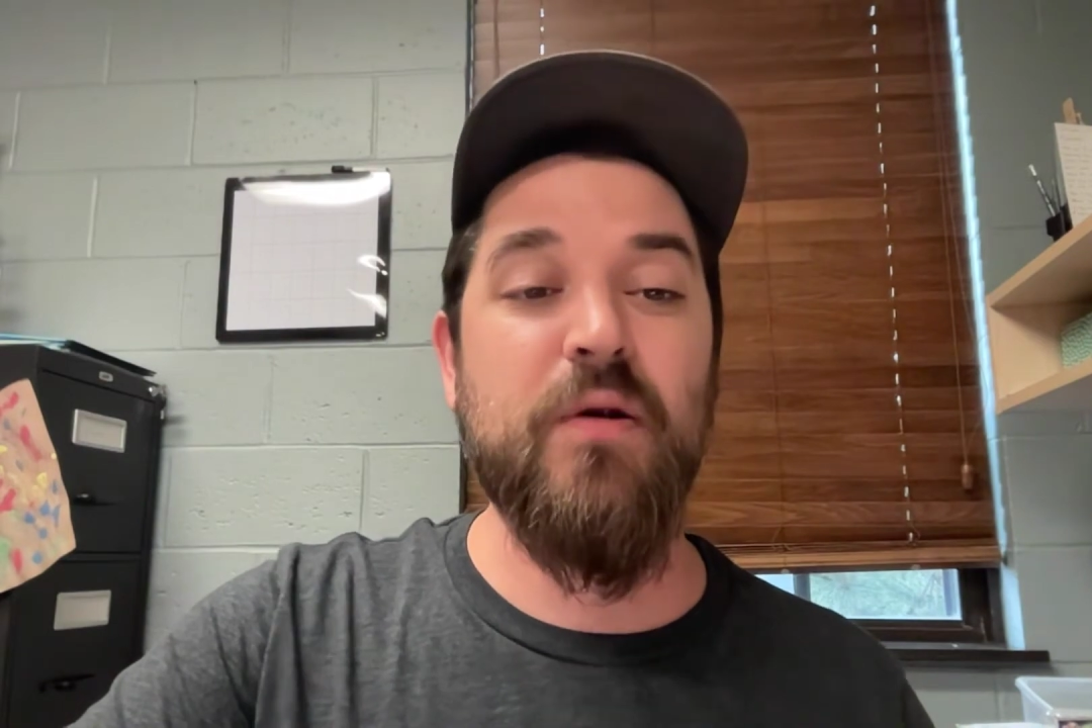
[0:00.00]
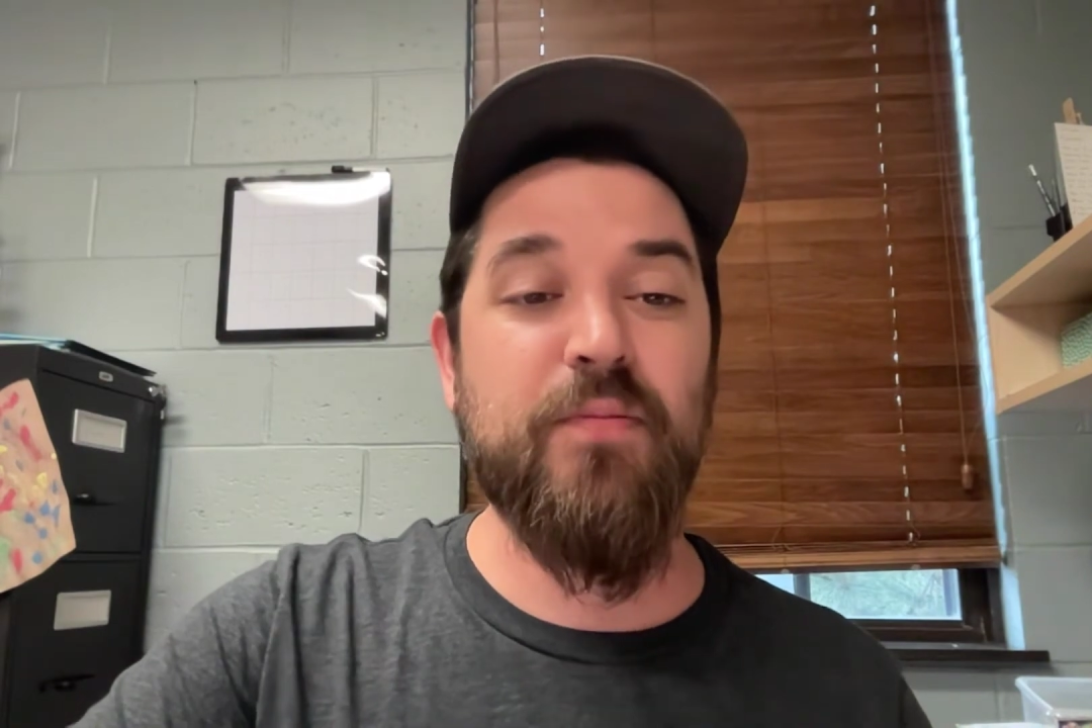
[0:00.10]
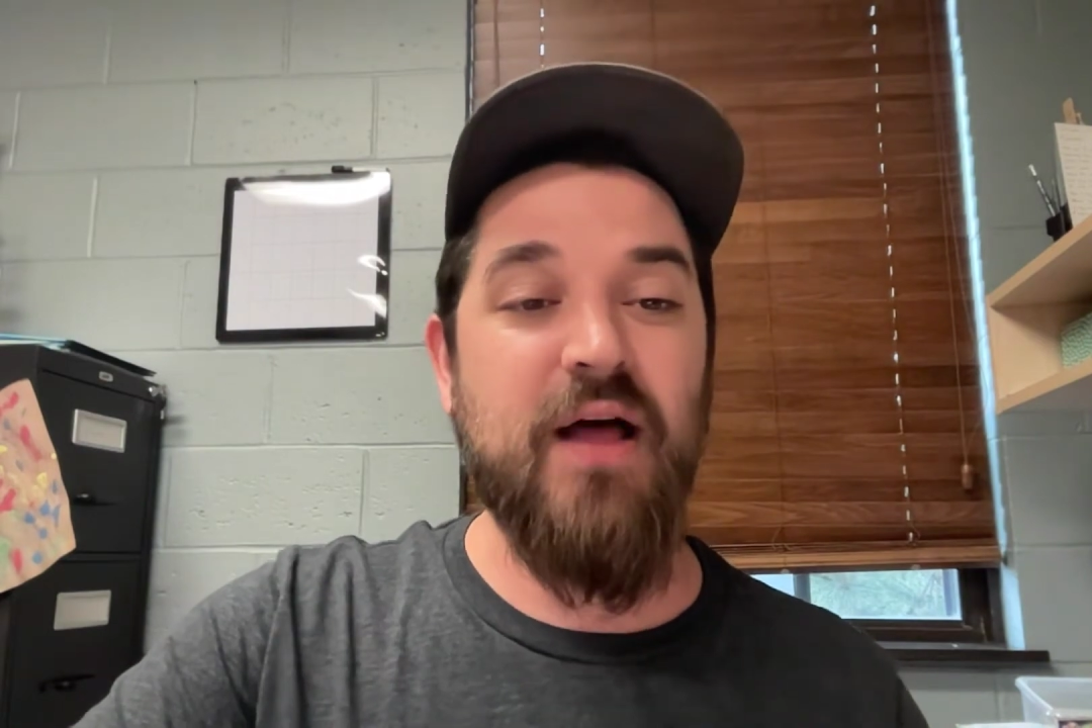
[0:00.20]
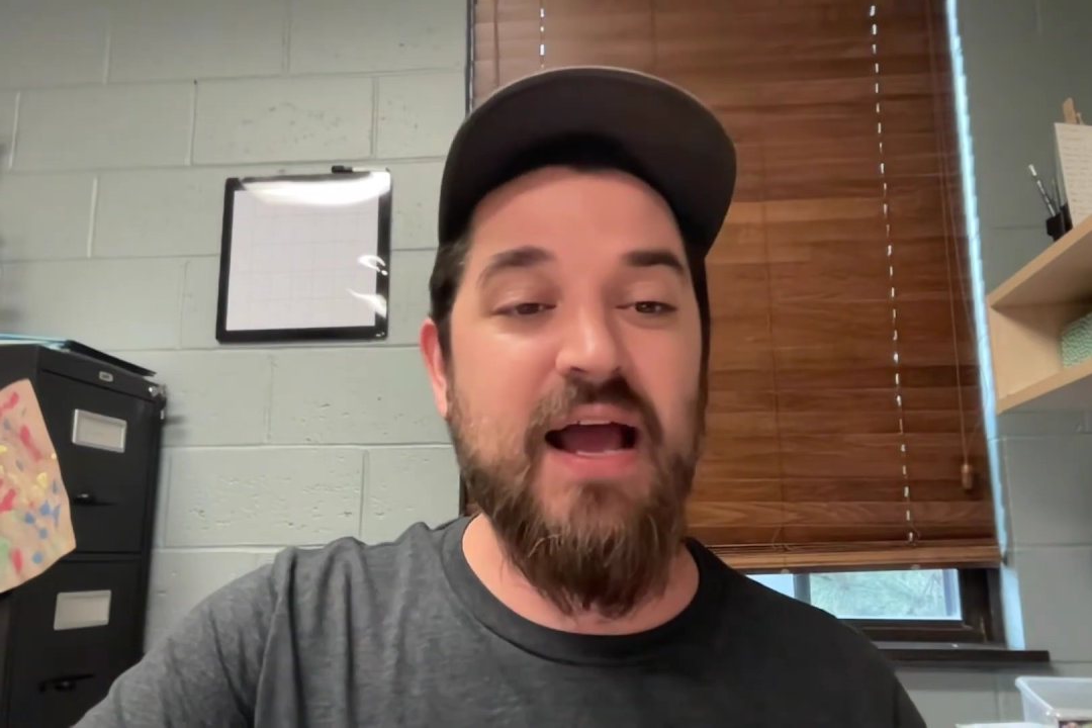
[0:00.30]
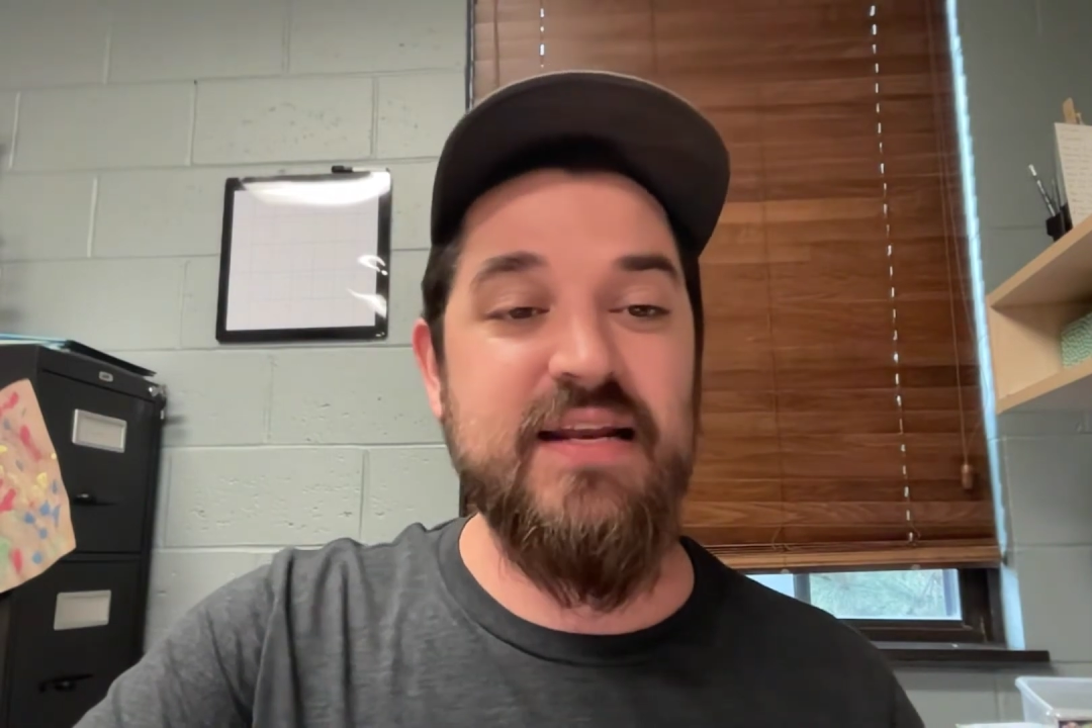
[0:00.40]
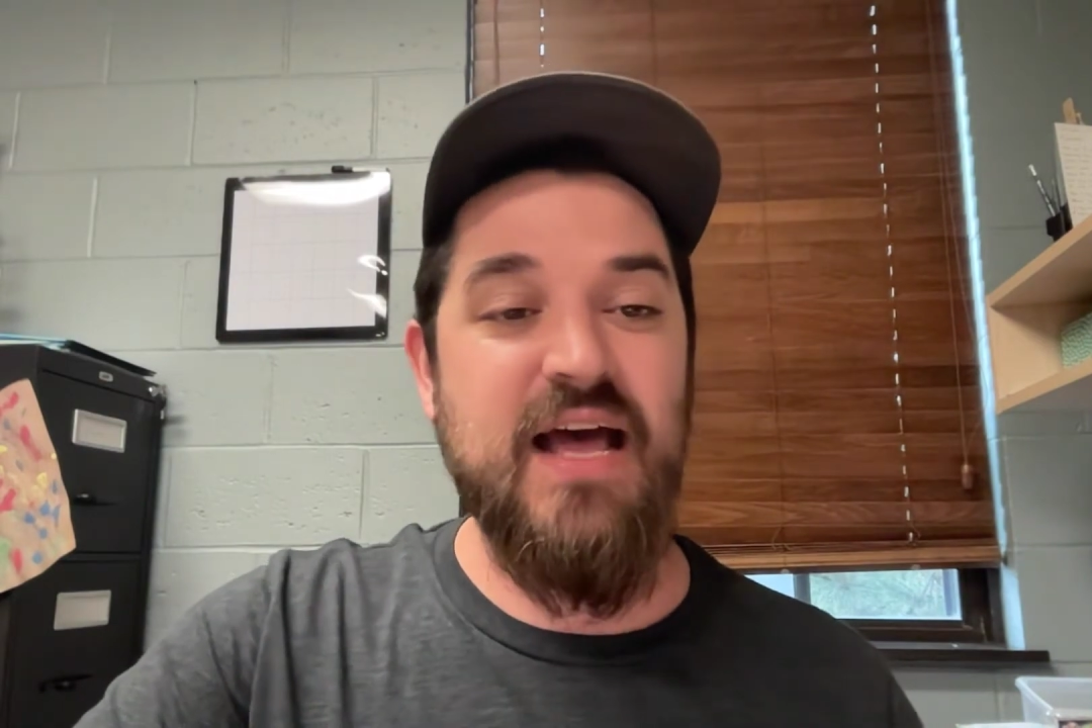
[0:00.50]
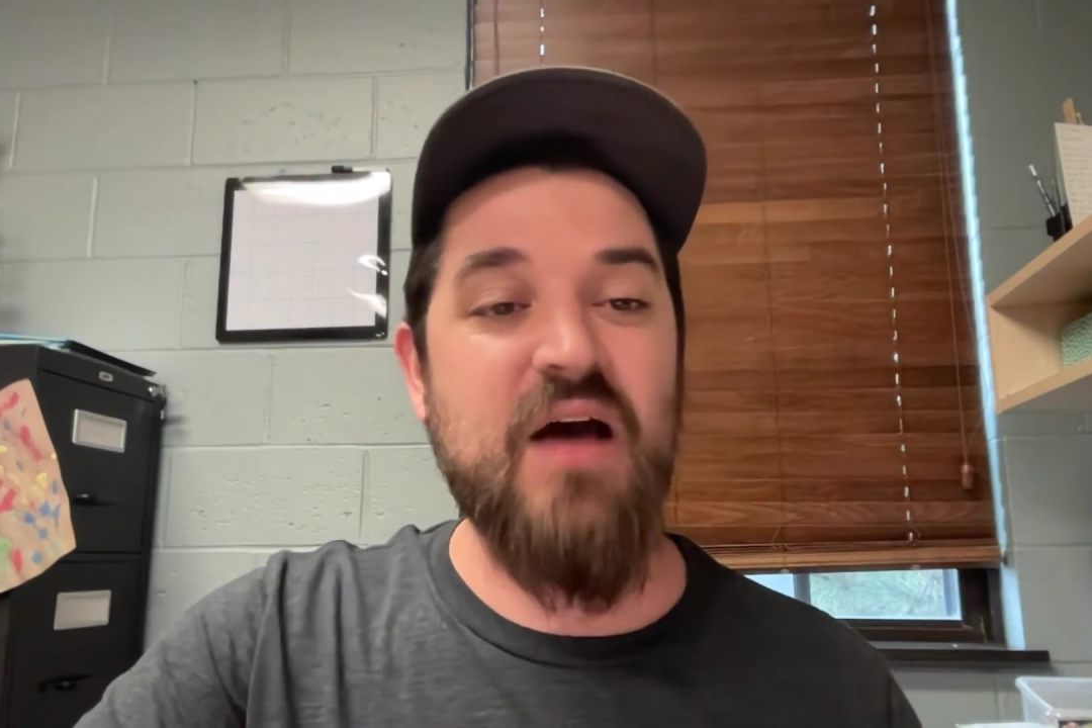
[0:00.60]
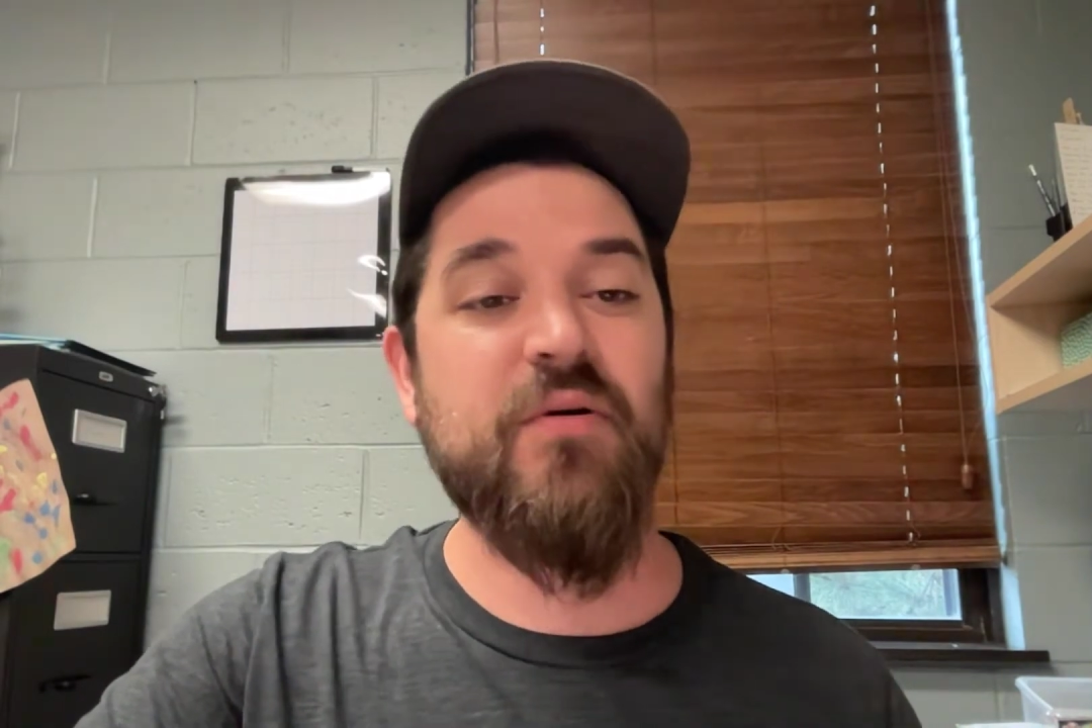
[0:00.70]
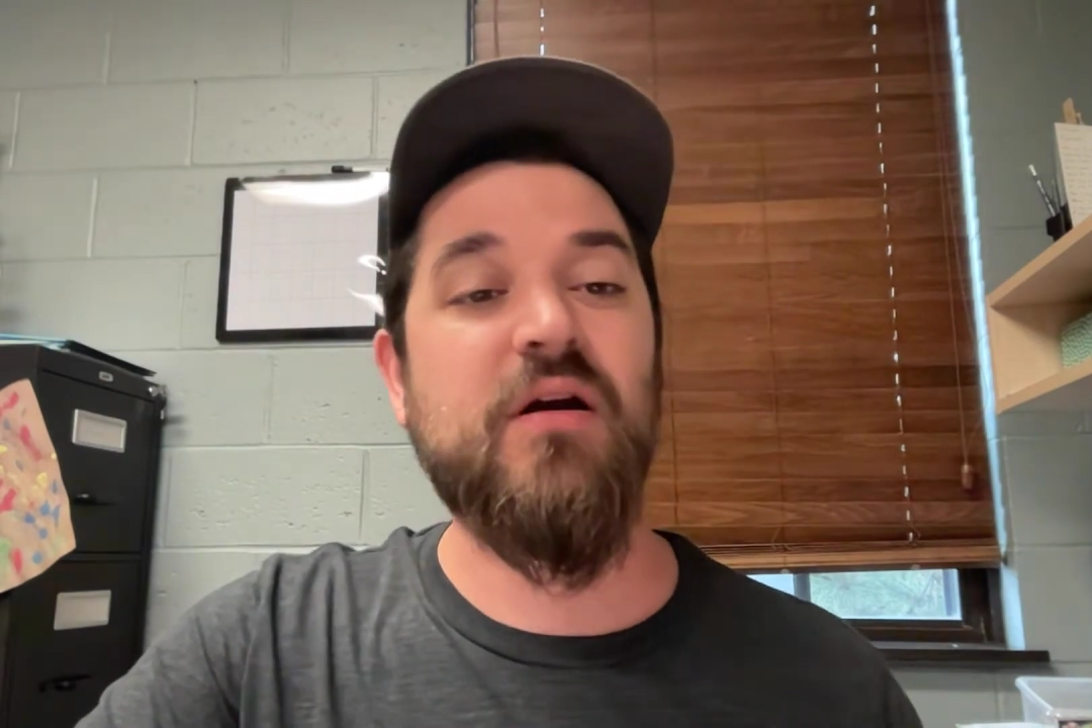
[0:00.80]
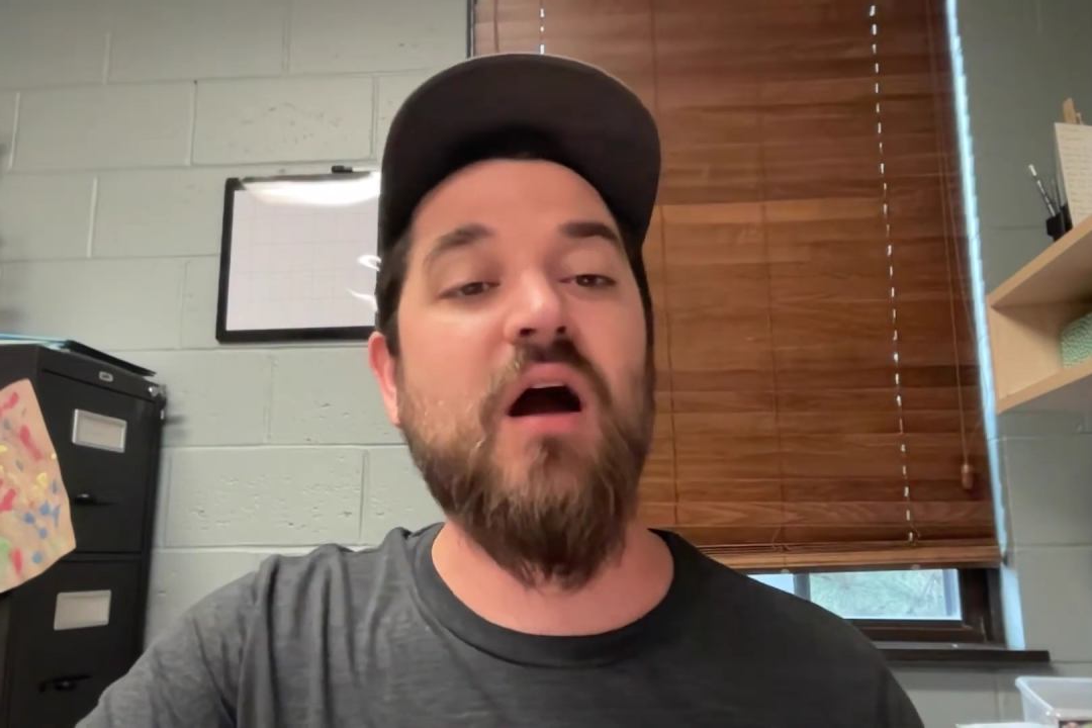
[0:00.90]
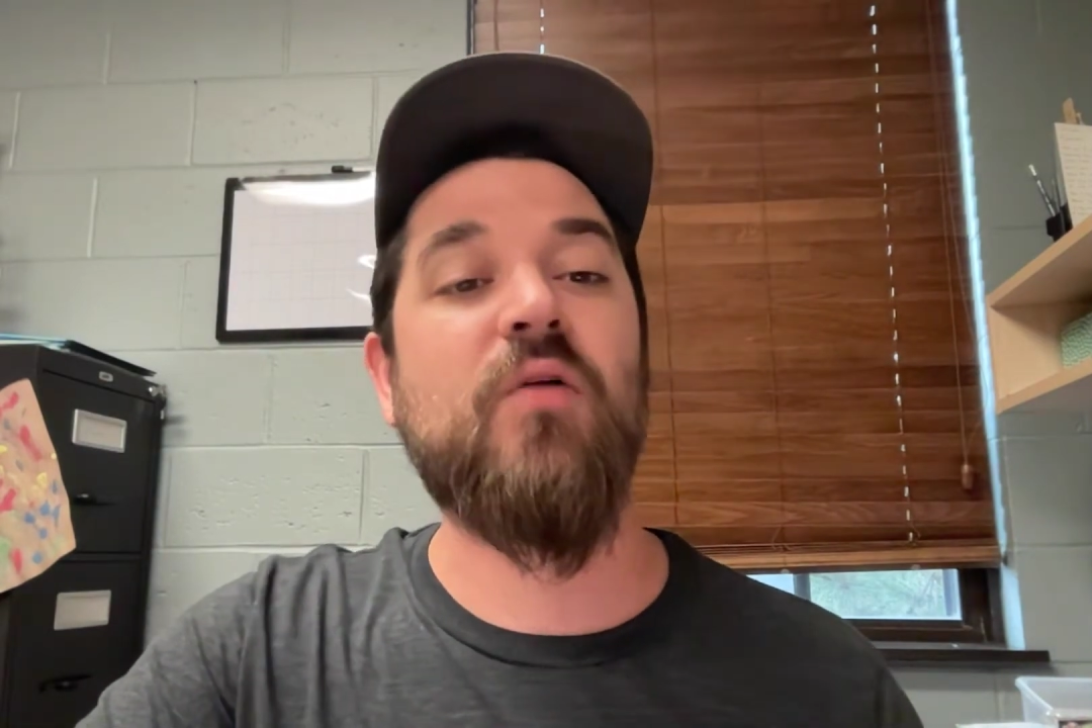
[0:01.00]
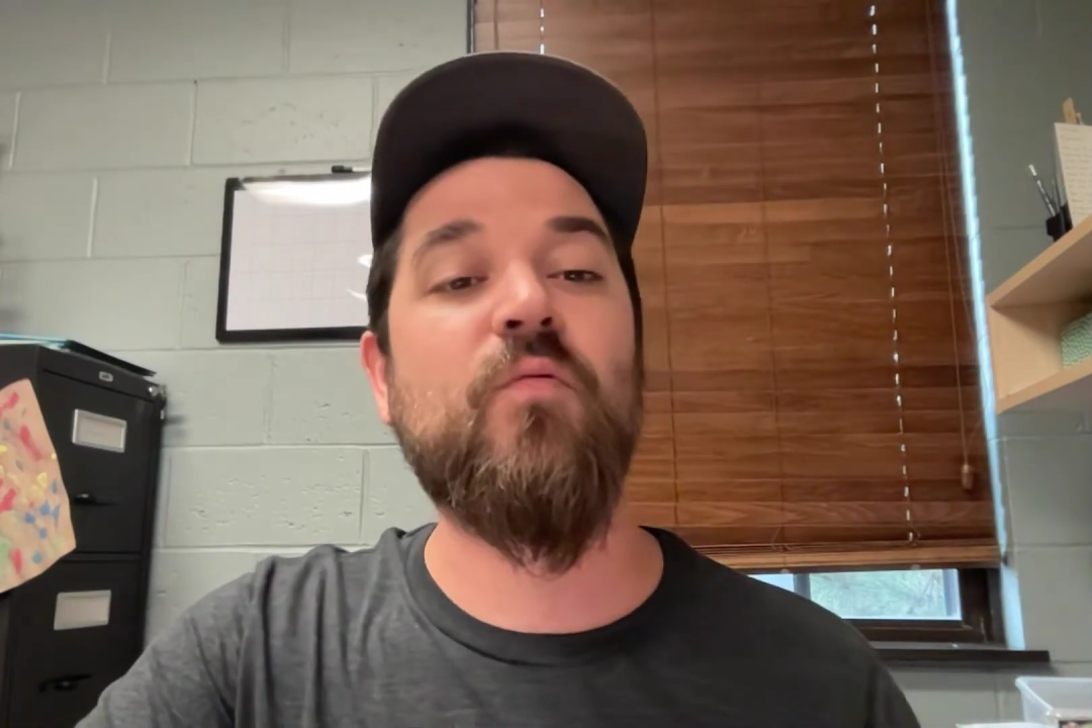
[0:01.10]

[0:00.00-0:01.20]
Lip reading: replied to Habakkuk,